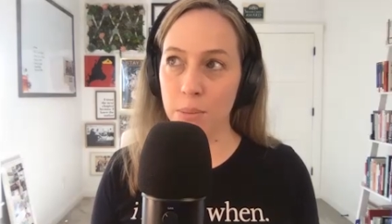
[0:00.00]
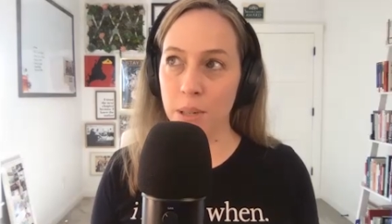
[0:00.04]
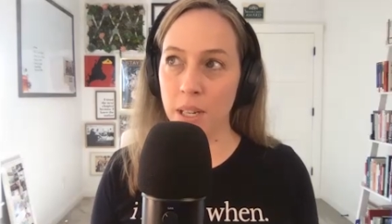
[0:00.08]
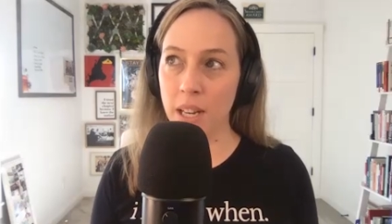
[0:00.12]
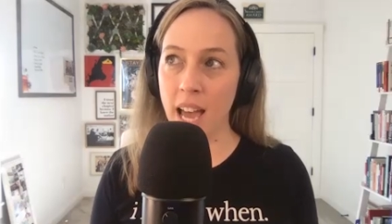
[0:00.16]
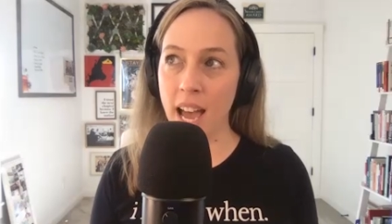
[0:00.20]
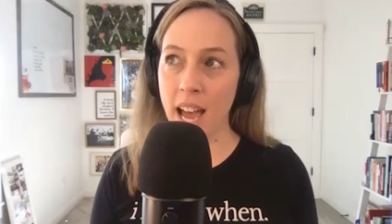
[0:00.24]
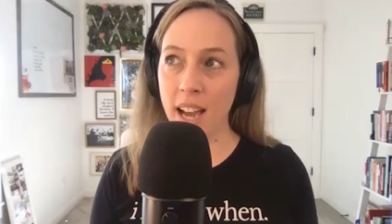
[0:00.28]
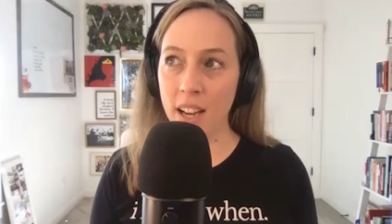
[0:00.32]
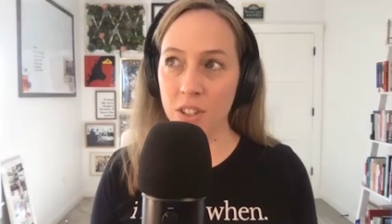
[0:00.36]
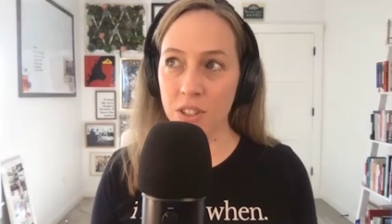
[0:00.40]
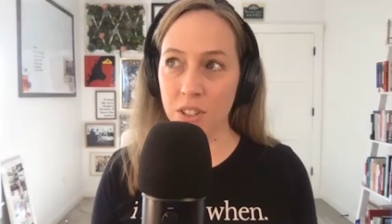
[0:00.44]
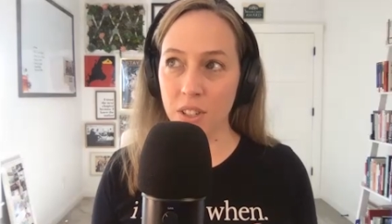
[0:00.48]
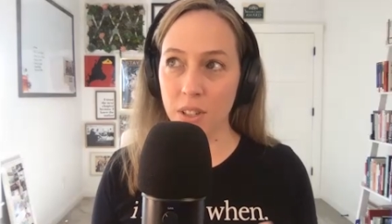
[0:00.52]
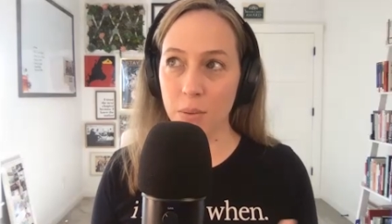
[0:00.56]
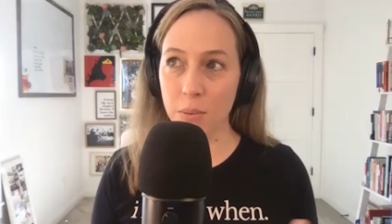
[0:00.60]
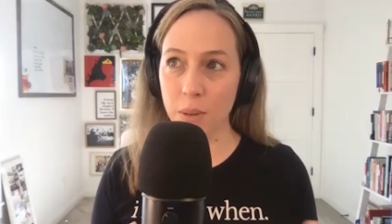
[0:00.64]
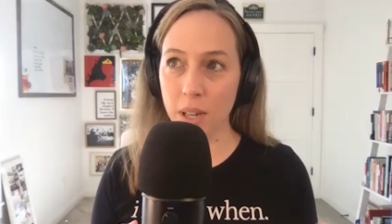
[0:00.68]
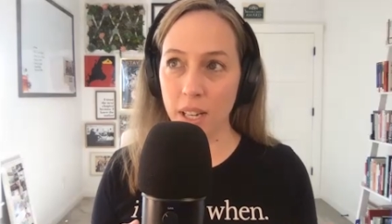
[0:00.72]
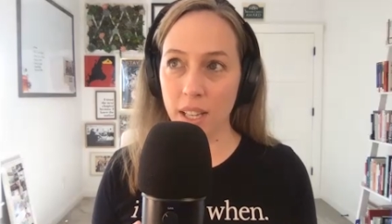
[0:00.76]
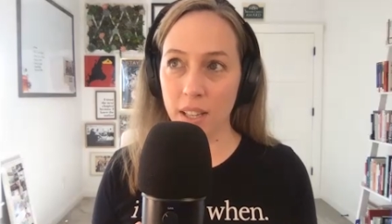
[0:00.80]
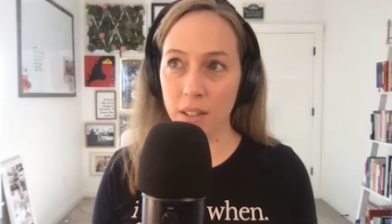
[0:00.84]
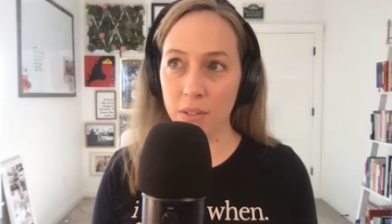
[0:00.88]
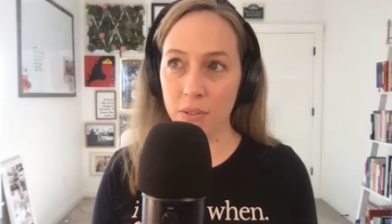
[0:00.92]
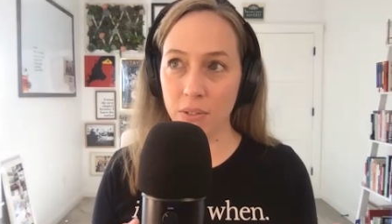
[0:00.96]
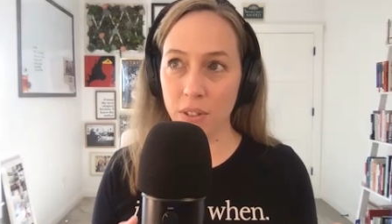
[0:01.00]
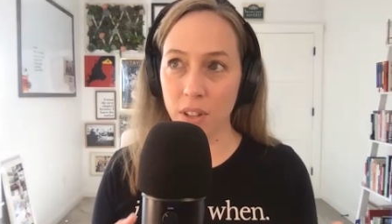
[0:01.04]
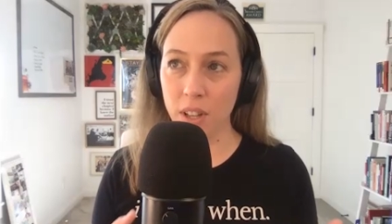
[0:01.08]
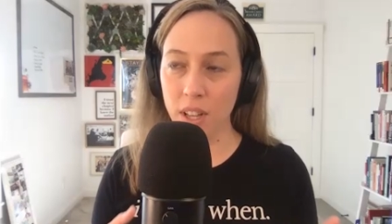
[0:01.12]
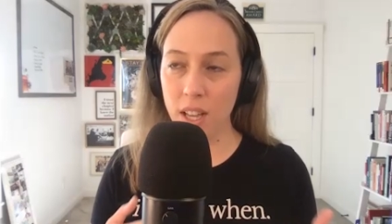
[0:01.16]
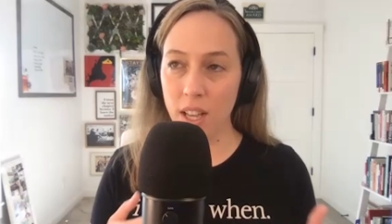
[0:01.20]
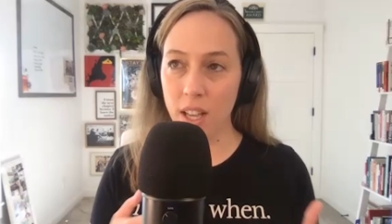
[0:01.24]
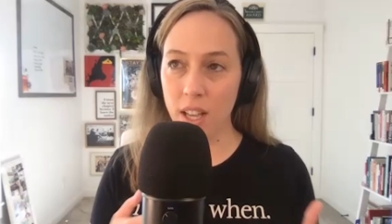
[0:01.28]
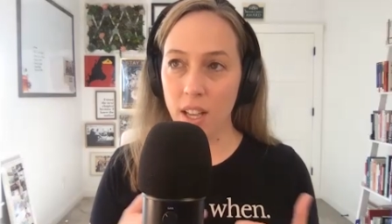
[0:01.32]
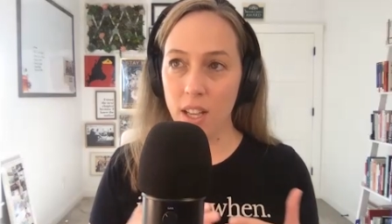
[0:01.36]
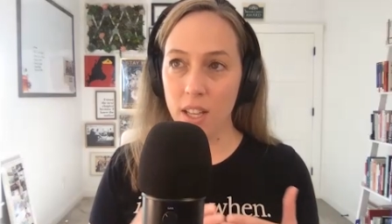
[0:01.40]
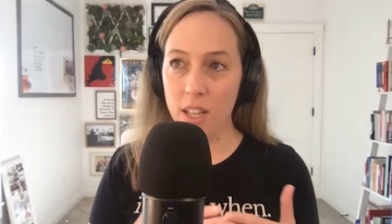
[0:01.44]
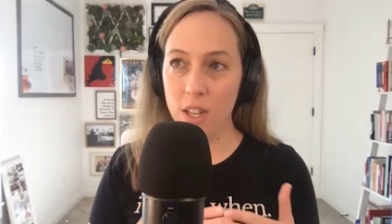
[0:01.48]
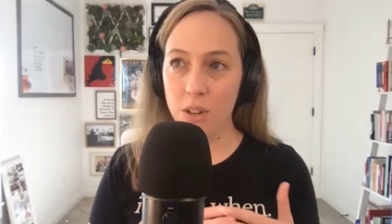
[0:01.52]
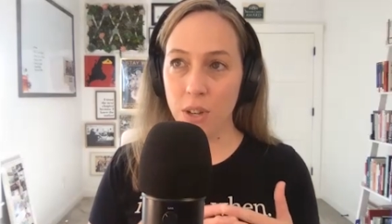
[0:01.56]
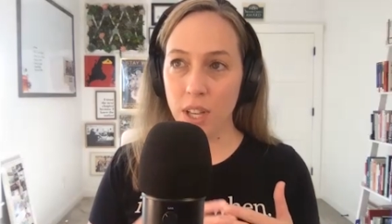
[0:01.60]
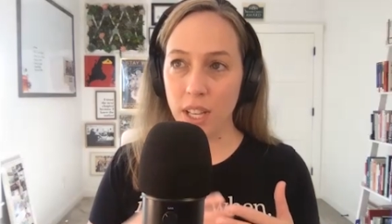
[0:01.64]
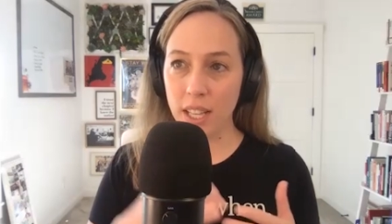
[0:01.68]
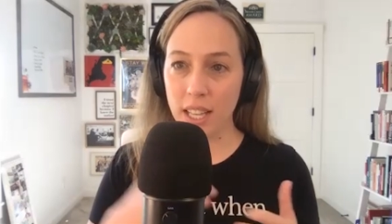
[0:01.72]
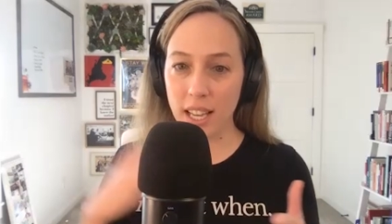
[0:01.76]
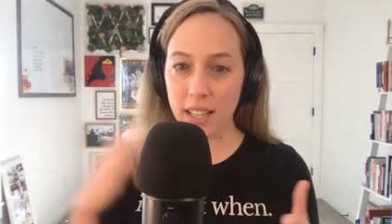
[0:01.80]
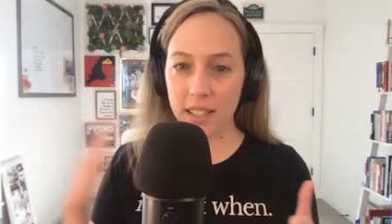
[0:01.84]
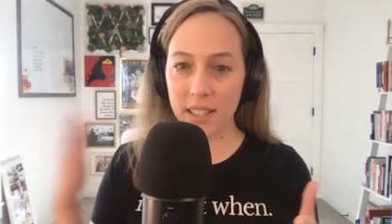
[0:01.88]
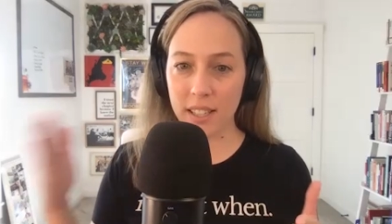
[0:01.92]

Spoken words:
But actually, what if you could get